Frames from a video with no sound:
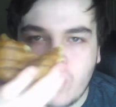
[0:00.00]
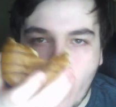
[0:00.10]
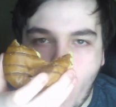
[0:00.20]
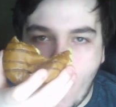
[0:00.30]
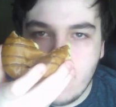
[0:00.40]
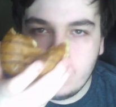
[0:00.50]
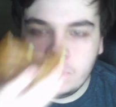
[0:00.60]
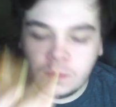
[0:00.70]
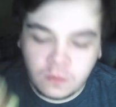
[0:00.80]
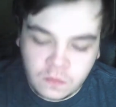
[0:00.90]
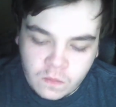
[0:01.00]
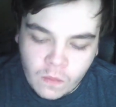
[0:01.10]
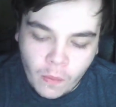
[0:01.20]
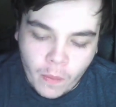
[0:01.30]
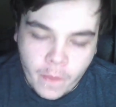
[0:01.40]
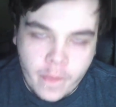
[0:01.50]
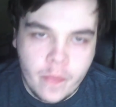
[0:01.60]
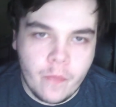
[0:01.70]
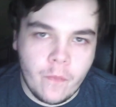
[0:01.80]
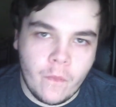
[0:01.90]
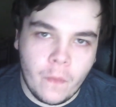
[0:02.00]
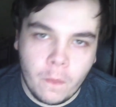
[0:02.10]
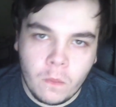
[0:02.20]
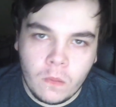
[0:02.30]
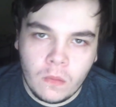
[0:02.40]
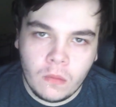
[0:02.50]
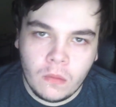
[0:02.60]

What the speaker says: I don't know how the world can cope anymore.